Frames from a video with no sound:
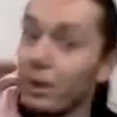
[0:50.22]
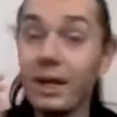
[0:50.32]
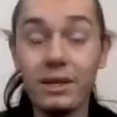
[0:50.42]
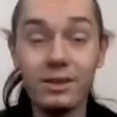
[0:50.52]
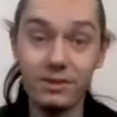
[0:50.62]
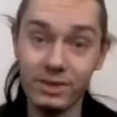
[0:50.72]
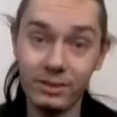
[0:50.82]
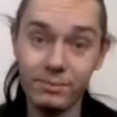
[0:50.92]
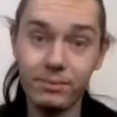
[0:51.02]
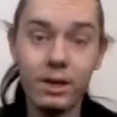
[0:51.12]
my neck does
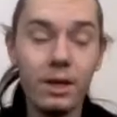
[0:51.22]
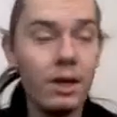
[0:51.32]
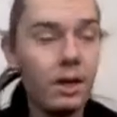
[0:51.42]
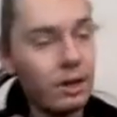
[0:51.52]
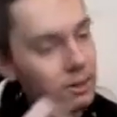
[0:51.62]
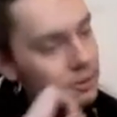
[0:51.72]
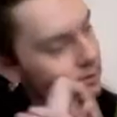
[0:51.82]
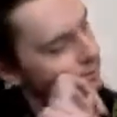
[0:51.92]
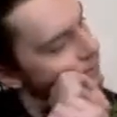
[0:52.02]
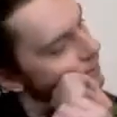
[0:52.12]
that a
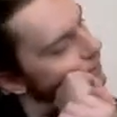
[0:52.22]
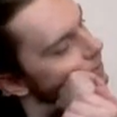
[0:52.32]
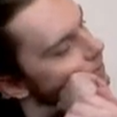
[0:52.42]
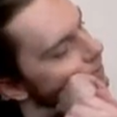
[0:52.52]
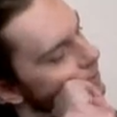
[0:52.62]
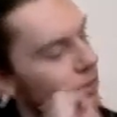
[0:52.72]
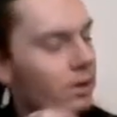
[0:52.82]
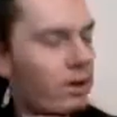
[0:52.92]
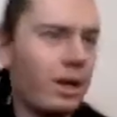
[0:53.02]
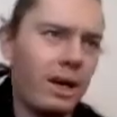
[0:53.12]
lot.
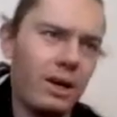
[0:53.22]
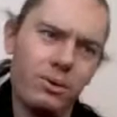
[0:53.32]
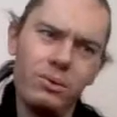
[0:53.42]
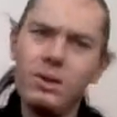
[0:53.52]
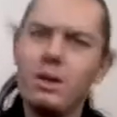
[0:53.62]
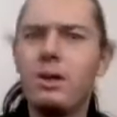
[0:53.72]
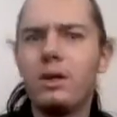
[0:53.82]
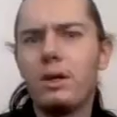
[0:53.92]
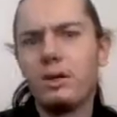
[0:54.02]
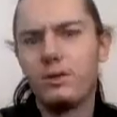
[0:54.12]
Ow.
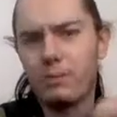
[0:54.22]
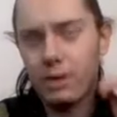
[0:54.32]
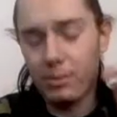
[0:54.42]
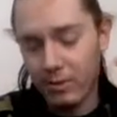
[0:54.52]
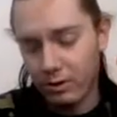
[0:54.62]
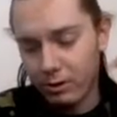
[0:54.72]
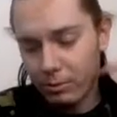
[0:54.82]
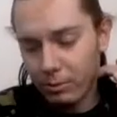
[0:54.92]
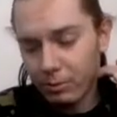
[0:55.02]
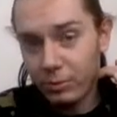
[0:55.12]
So I'm having a lot
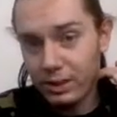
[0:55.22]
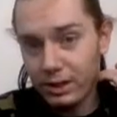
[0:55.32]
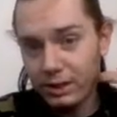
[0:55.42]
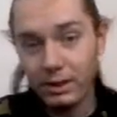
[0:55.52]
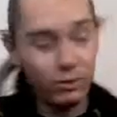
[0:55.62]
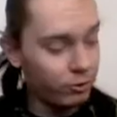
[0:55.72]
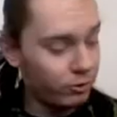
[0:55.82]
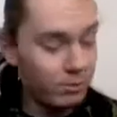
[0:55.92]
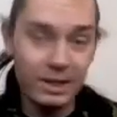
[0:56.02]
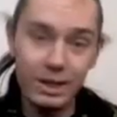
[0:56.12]
of problems with that, and
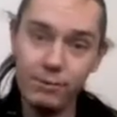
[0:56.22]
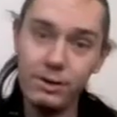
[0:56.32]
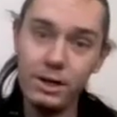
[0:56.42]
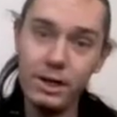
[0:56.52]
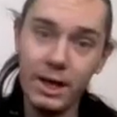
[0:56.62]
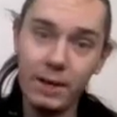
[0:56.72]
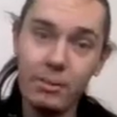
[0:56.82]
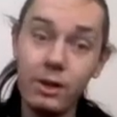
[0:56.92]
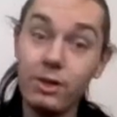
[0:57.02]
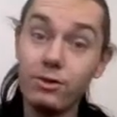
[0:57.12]
also my left kneecap
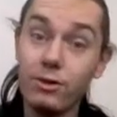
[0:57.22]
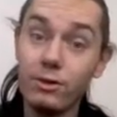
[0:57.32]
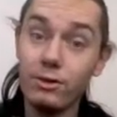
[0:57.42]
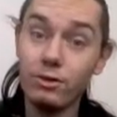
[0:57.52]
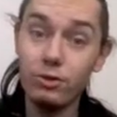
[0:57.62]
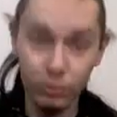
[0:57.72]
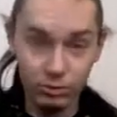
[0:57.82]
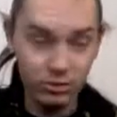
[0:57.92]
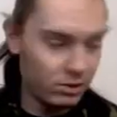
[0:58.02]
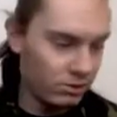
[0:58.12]
is
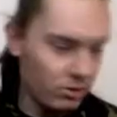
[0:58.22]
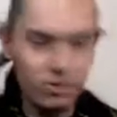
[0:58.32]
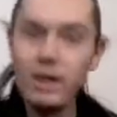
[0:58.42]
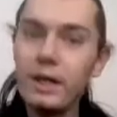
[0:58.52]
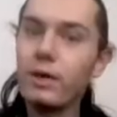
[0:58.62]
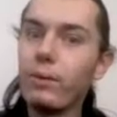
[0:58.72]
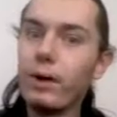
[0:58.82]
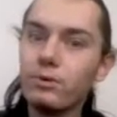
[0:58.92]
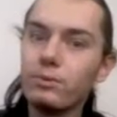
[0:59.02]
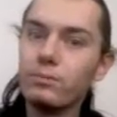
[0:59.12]
jiggling
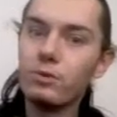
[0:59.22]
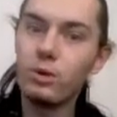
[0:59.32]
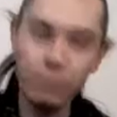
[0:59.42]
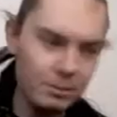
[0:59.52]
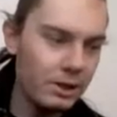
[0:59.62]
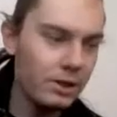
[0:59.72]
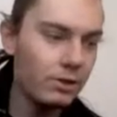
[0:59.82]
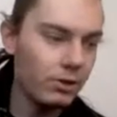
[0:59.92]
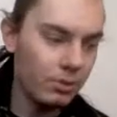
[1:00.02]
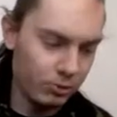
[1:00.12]
around, so I'll probably need
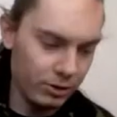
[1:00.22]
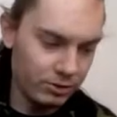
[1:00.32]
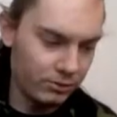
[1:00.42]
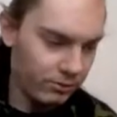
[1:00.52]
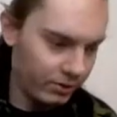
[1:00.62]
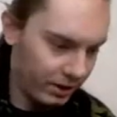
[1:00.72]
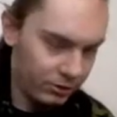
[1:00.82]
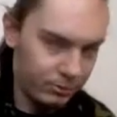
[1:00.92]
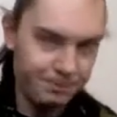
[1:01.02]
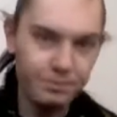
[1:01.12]
an operation for that.
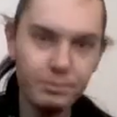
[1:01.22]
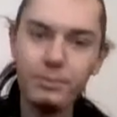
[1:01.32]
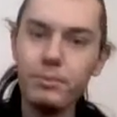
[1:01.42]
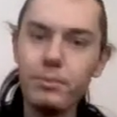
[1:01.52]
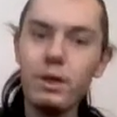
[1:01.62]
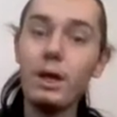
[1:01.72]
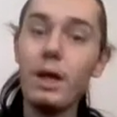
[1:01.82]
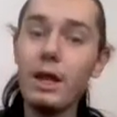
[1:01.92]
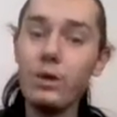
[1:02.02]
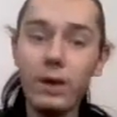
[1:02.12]

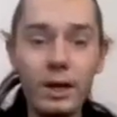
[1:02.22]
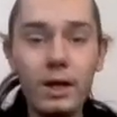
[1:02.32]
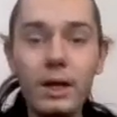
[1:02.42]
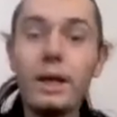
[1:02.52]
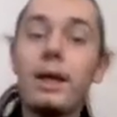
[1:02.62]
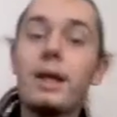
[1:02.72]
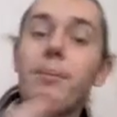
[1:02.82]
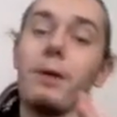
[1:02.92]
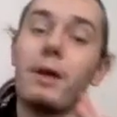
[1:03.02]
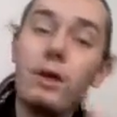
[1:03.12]
Anyway, getting
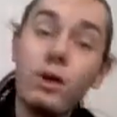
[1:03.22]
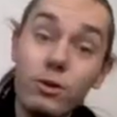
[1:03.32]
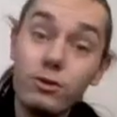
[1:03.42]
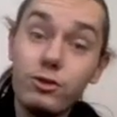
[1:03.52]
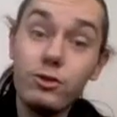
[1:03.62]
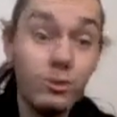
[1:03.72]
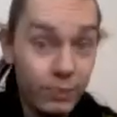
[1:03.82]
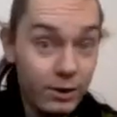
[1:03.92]
back onto the